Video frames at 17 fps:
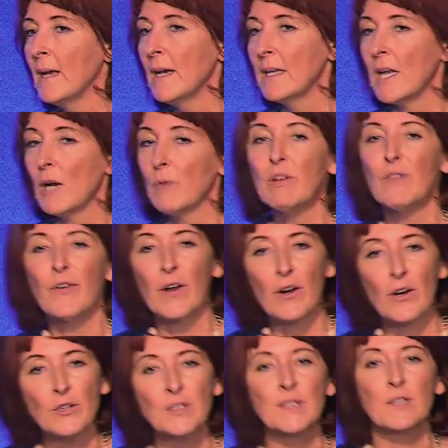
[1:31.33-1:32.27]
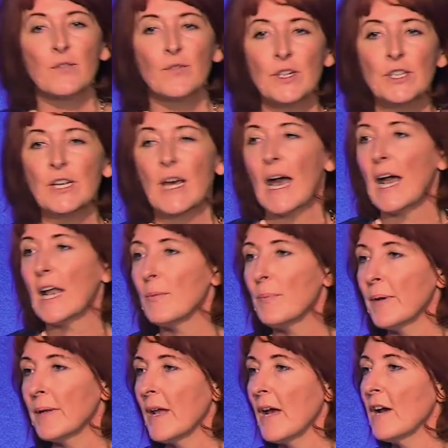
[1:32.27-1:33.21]
Now, we've heard Savita
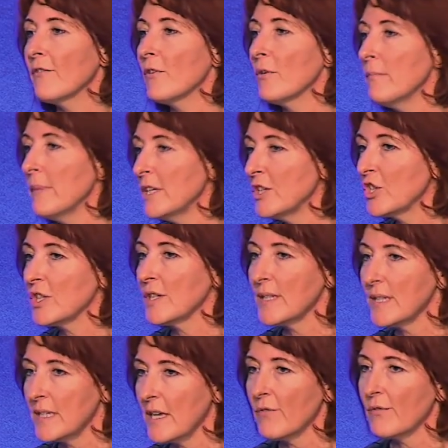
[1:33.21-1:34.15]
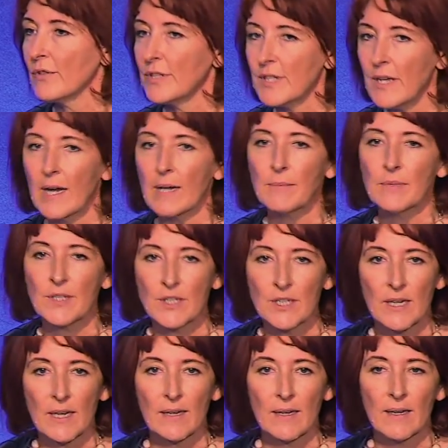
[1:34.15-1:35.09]
Halappanavar mentioned several times
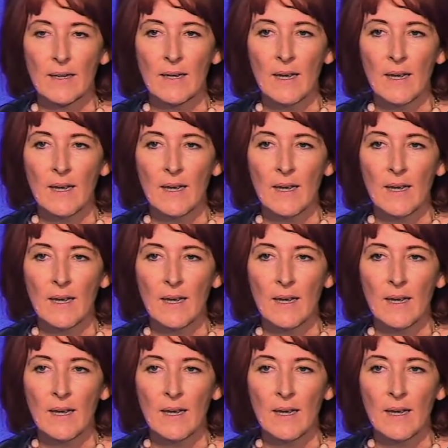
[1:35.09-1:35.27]
today,